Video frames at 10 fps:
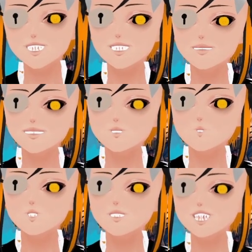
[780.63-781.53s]
of these
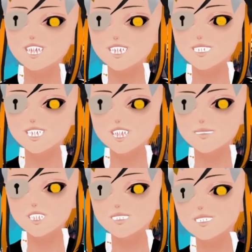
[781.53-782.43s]
two might be
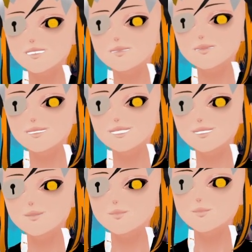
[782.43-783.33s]
absolutely insane.
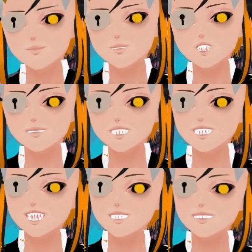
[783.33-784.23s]
We also
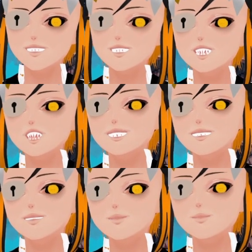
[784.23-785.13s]
have the Blood
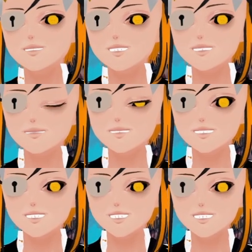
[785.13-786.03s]
Rune
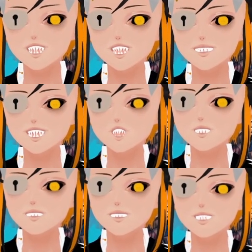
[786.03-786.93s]
Generating card,
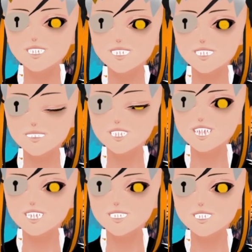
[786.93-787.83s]
where this card
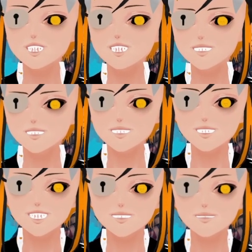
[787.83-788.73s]
might be really,
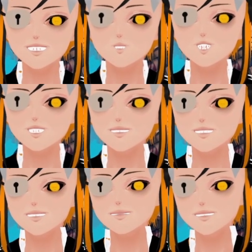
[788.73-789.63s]
really easy to
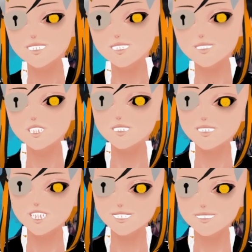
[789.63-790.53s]
actually generate off
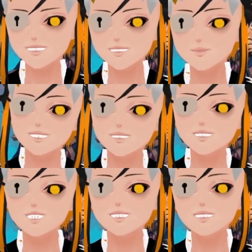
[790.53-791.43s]
of that. And if
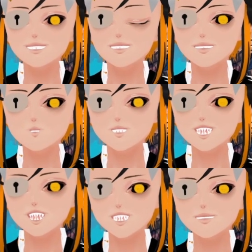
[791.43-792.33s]
you can get additional
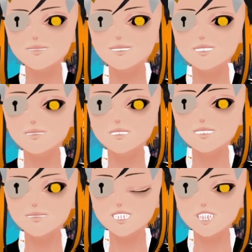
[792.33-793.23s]
copies, this
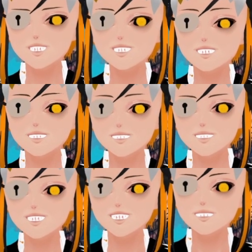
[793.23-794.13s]
ramps up
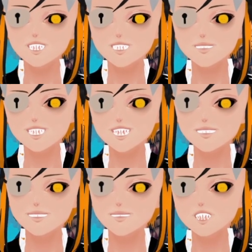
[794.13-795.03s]
incredibly, incredibly fast,
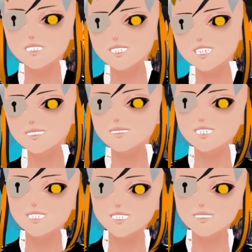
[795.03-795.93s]
and most people won't
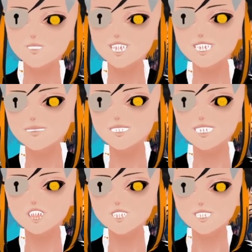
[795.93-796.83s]
be able to actually
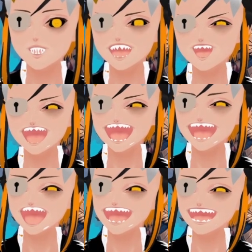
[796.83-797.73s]
deal with it. And while I'm
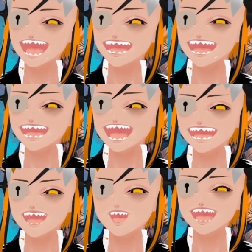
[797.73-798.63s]
going to have a lot of
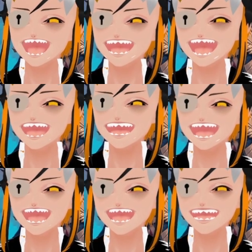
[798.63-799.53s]
fun with a card
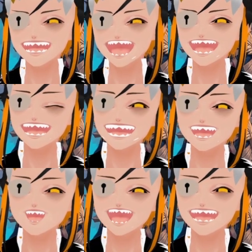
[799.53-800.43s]
like this on day
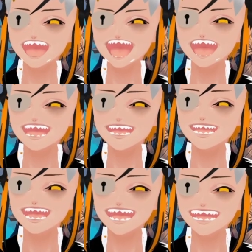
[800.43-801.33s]
1 of
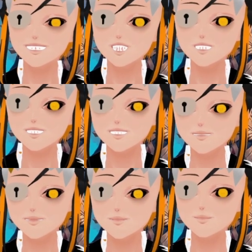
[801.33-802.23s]
the set
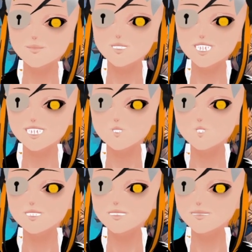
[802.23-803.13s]
release, I do
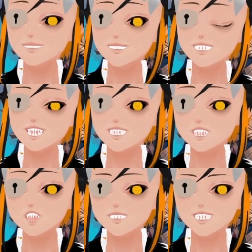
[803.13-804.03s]
understand how
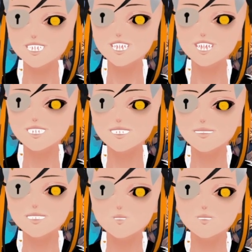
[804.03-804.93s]
annoying a card like
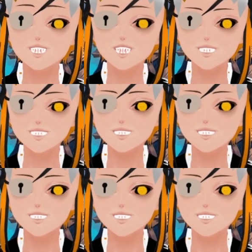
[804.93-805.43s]
this is going to be,